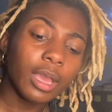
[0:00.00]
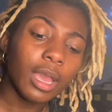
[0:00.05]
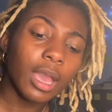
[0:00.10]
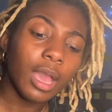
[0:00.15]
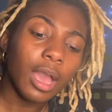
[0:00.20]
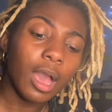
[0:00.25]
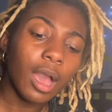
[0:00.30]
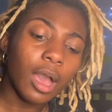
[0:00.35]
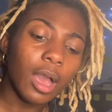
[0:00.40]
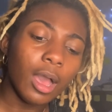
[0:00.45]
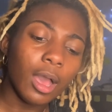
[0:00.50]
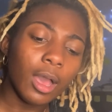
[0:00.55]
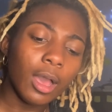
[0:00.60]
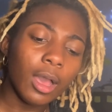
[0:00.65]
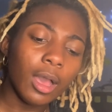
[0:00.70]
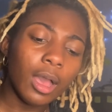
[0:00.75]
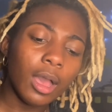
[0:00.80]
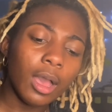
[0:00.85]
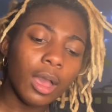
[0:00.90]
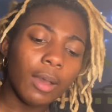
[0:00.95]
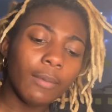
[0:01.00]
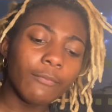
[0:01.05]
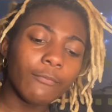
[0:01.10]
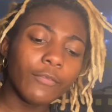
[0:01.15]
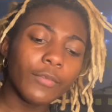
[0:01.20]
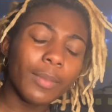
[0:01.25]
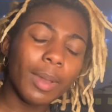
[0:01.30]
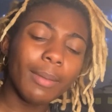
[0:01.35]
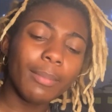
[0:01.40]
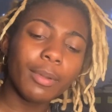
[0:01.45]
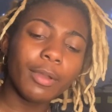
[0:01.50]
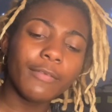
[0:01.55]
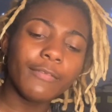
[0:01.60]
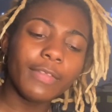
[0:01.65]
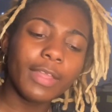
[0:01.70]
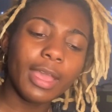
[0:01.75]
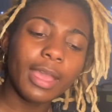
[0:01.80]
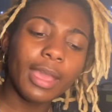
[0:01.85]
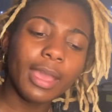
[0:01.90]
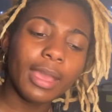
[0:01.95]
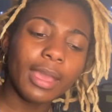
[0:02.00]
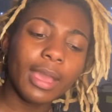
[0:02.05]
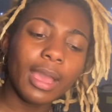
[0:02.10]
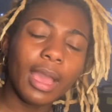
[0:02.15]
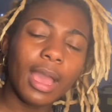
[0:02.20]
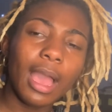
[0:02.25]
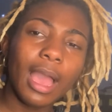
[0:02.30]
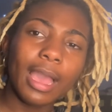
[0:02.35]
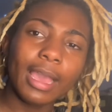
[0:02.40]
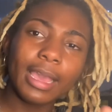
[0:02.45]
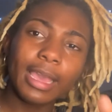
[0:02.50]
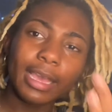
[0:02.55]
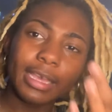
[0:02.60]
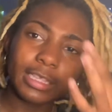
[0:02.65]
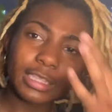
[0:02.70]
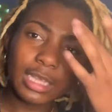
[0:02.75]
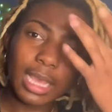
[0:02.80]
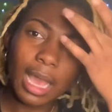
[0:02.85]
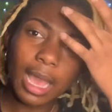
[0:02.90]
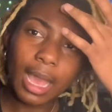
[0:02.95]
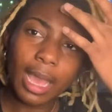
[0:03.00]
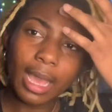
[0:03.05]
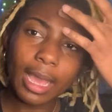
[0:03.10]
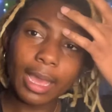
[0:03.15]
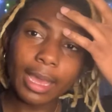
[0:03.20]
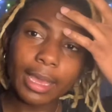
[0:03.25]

For my birthday, I guess I